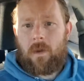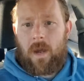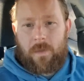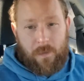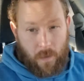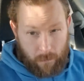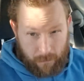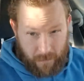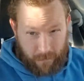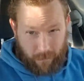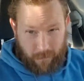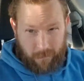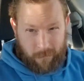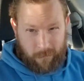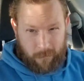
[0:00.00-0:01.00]
I thought
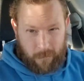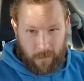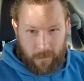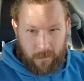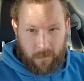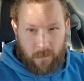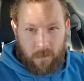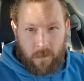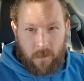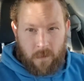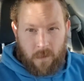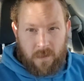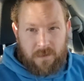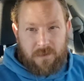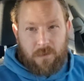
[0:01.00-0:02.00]
better, right?
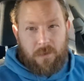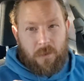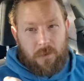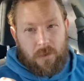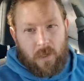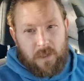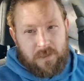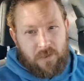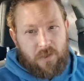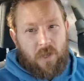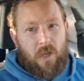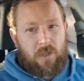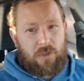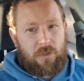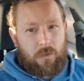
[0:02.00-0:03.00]
And so your thoughts are
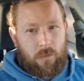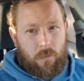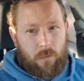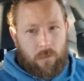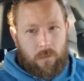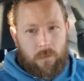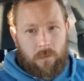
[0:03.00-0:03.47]
not you.